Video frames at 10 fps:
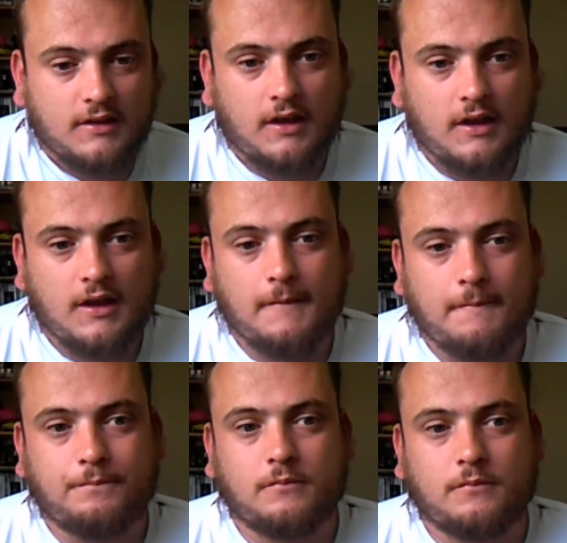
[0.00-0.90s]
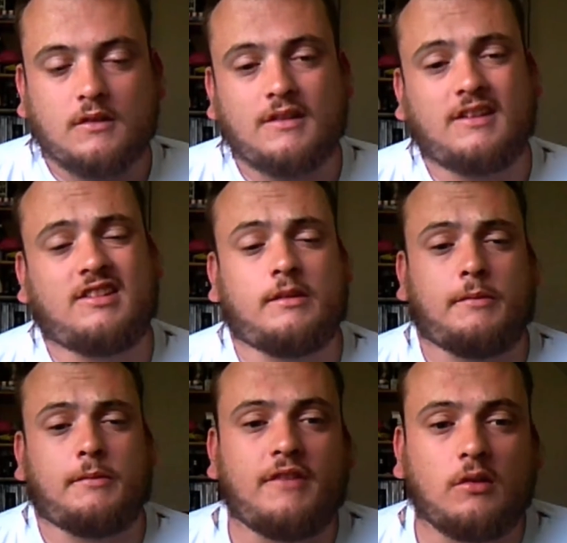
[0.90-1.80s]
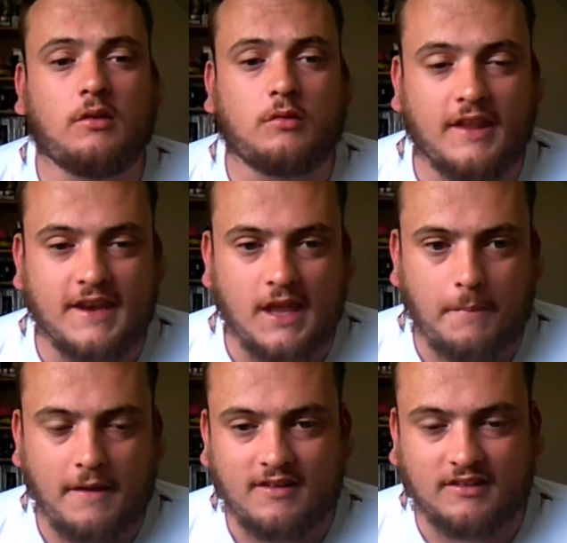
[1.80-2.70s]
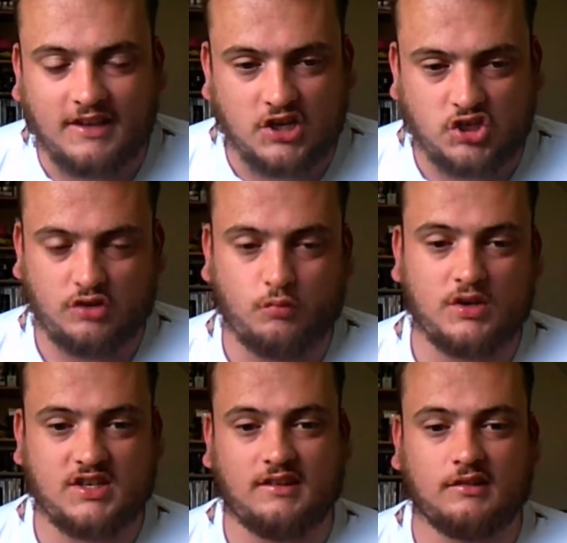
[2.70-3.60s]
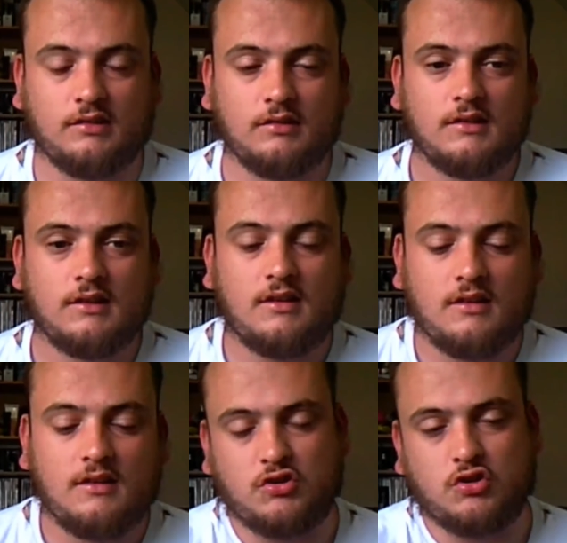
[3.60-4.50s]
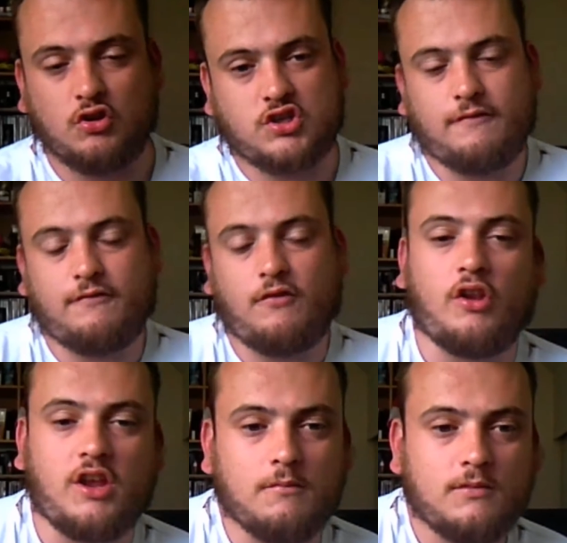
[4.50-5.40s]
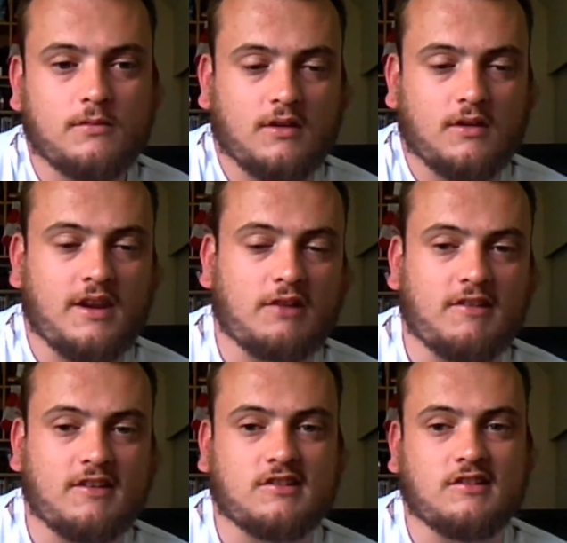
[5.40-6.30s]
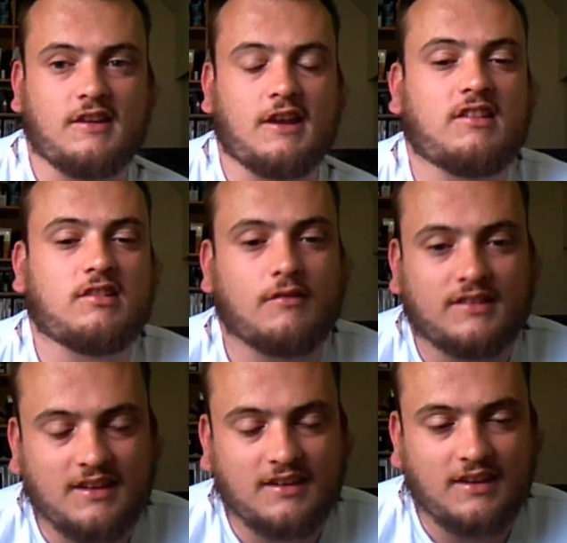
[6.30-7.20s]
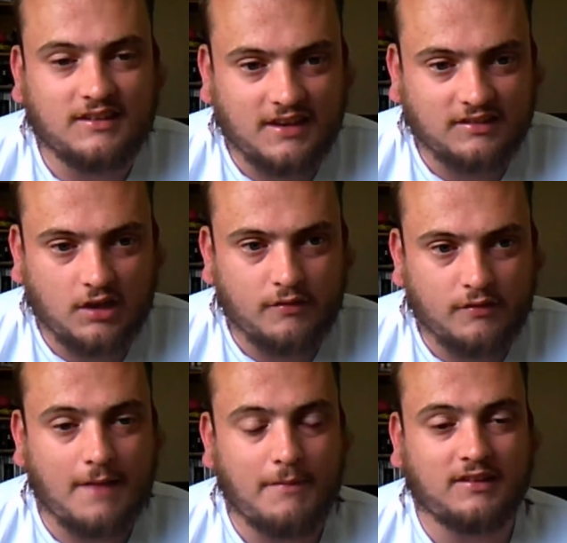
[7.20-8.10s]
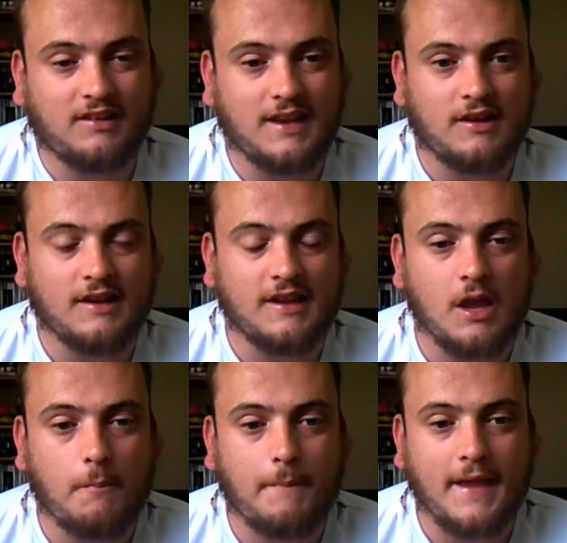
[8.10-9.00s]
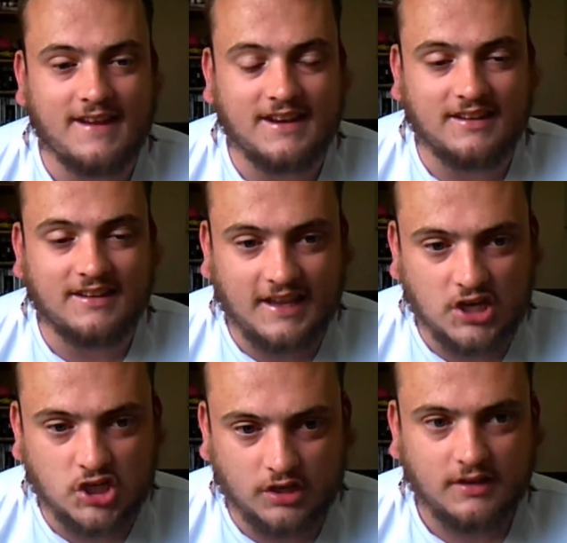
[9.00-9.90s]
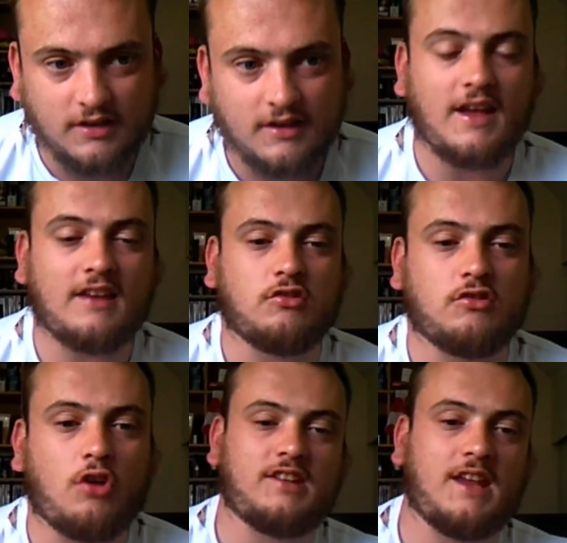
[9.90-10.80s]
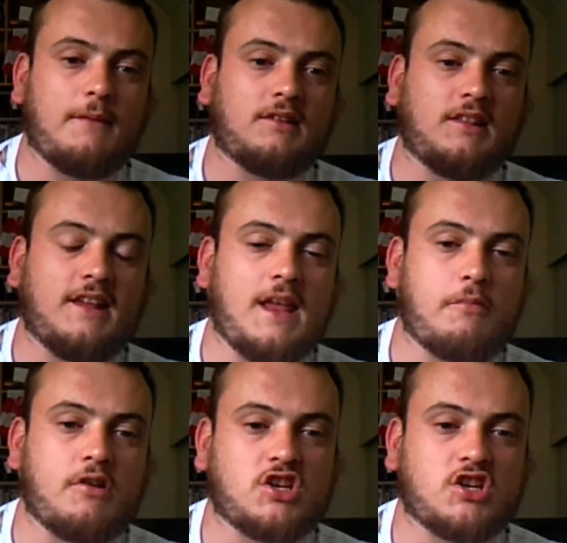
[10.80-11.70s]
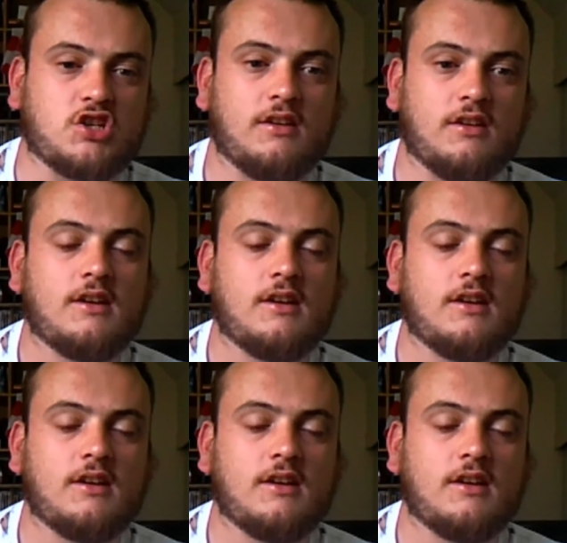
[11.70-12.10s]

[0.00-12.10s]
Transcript: This isn't to be confused with linear periodization, which is the reduction of volume and increase of intensity over time. That's linear periodization. That is not the same as linear progression.